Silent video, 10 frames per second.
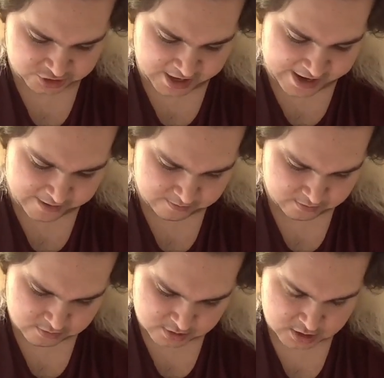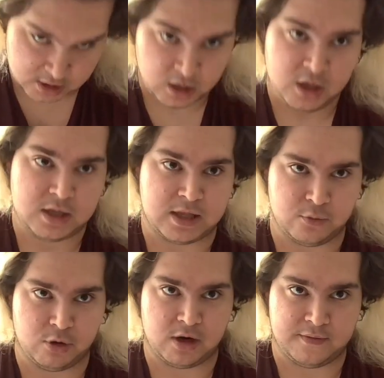try, then
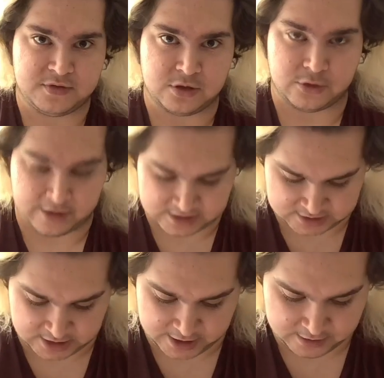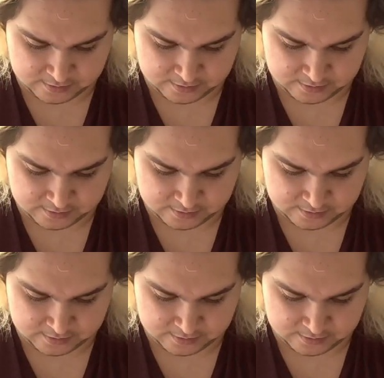we're off to a great start.